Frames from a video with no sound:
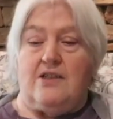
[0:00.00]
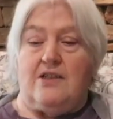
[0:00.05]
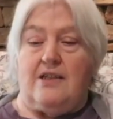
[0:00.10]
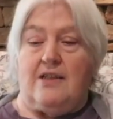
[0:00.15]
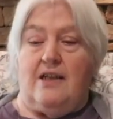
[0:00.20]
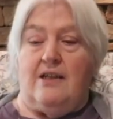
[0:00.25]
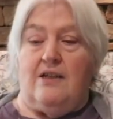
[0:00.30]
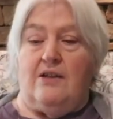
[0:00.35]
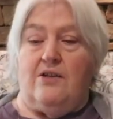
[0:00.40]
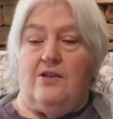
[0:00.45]

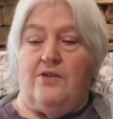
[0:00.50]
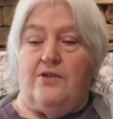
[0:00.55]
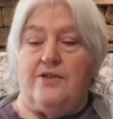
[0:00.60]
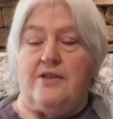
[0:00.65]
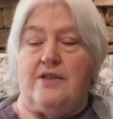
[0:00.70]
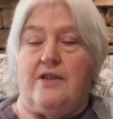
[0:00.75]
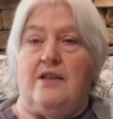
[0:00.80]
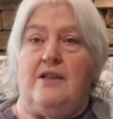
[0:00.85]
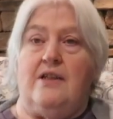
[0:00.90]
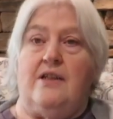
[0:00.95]

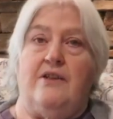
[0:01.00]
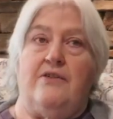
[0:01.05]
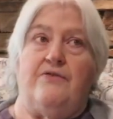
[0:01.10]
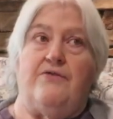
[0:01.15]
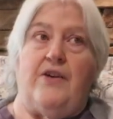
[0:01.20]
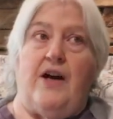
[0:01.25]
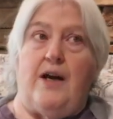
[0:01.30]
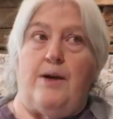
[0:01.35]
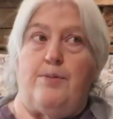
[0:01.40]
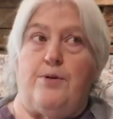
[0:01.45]
sales,
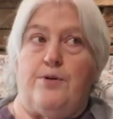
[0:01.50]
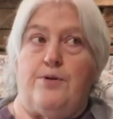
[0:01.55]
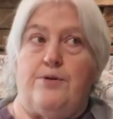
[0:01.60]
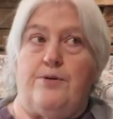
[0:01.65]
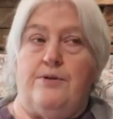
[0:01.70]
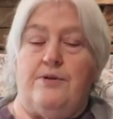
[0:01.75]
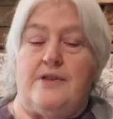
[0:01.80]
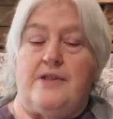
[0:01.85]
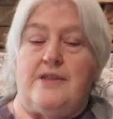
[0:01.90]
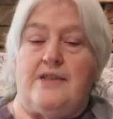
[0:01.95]

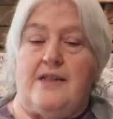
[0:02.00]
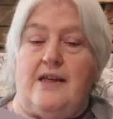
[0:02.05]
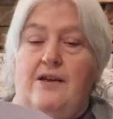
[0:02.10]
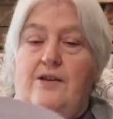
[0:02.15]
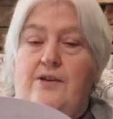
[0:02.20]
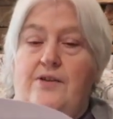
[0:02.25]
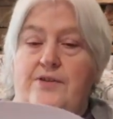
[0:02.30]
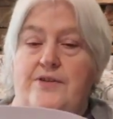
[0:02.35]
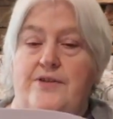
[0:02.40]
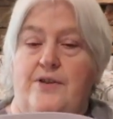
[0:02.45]
fiber
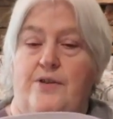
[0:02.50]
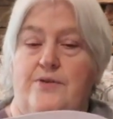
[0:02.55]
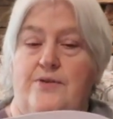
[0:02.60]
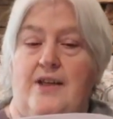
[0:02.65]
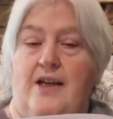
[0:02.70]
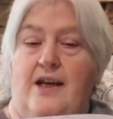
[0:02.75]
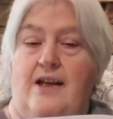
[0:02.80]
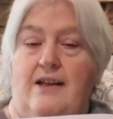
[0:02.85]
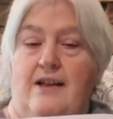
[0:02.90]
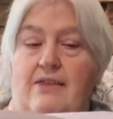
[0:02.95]
sales, those
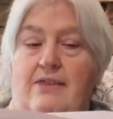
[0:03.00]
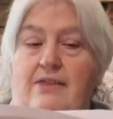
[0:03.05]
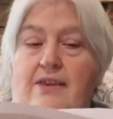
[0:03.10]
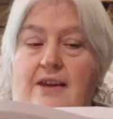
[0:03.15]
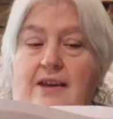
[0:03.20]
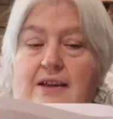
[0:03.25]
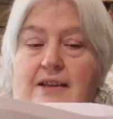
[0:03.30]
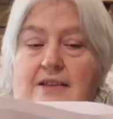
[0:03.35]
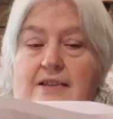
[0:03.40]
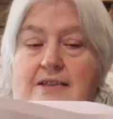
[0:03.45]
kind of
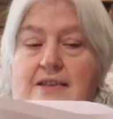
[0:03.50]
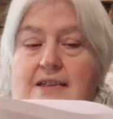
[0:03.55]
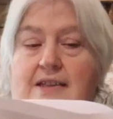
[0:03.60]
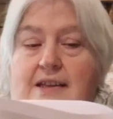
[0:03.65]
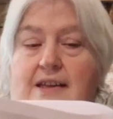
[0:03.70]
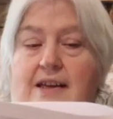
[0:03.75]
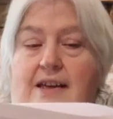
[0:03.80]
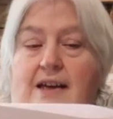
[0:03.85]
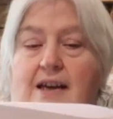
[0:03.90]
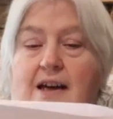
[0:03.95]
things.
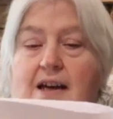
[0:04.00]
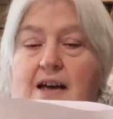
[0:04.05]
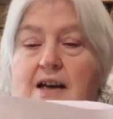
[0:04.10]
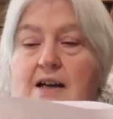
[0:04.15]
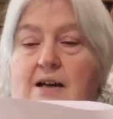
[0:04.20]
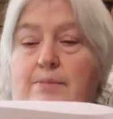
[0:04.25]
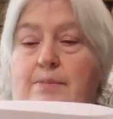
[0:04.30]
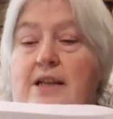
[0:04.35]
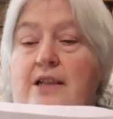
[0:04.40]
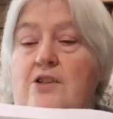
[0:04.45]

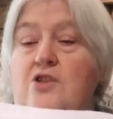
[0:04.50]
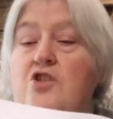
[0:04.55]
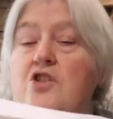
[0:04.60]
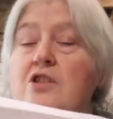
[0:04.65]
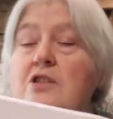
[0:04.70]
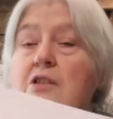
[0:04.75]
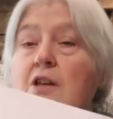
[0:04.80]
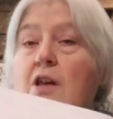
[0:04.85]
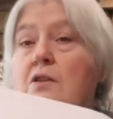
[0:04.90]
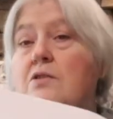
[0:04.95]
And
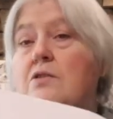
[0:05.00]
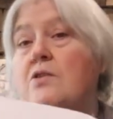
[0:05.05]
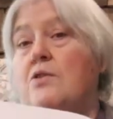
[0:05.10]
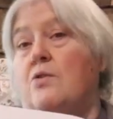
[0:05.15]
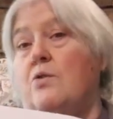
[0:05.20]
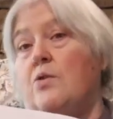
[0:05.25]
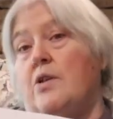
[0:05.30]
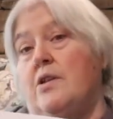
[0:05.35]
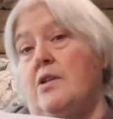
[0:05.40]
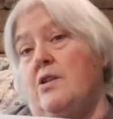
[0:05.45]
she's also
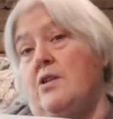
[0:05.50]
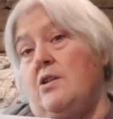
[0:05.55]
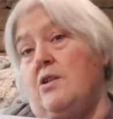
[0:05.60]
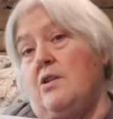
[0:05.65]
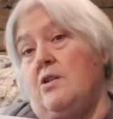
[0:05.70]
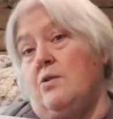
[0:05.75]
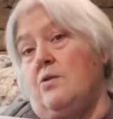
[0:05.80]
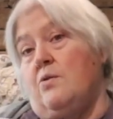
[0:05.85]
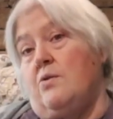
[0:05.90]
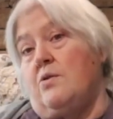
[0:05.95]
going to
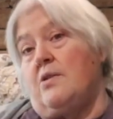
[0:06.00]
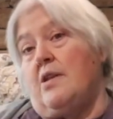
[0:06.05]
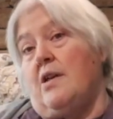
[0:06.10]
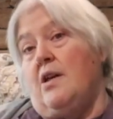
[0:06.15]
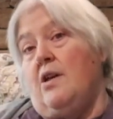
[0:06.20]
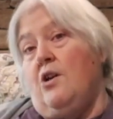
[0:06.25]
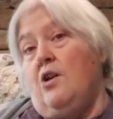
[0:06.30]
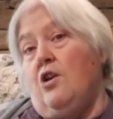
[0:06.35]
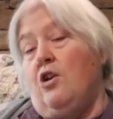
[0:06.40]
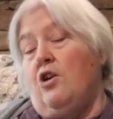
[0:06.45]
use
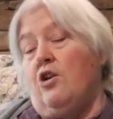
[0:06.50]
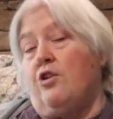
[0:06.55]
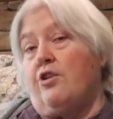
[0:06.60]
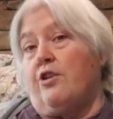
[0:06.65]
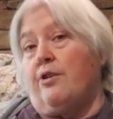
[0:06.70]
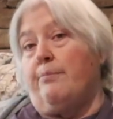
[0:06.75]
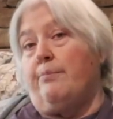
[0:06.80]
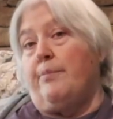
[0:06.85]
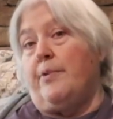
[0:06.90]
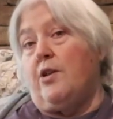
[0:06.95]
her
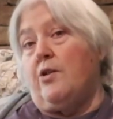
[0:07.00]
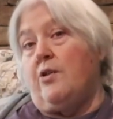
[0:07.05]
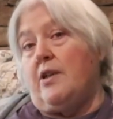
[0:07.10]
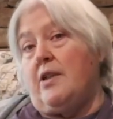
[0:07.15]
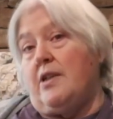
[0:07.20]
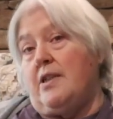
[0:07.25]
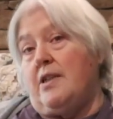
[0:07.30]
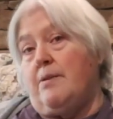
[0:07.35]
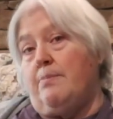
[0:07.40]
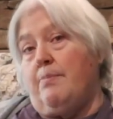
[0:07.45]

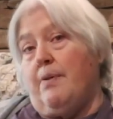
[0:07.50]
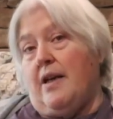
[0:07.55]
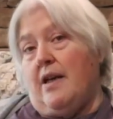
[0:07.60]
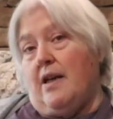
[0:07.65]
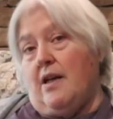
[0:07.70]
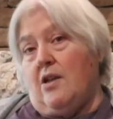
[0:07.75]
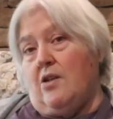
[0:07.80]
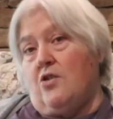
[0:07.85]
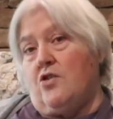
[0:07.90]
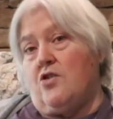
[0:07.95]
community
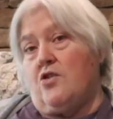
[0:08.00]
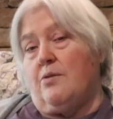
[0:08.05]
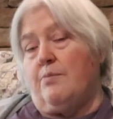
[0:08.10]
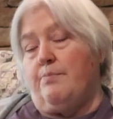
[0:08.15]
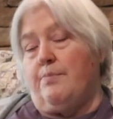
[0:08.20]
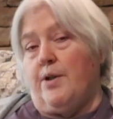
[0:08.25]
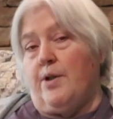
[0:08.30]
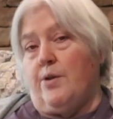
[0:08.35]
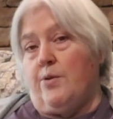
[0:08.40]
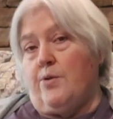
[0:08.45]
page to
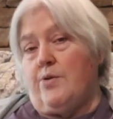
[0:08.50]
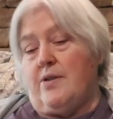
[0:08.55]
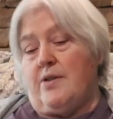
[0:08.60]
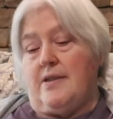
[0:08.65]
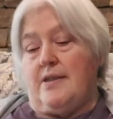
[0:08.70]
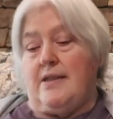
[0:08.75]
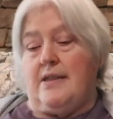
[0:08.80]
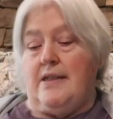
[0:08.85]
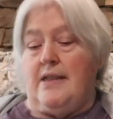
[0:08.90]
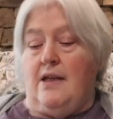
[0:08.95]

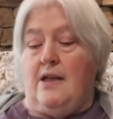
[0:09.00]
post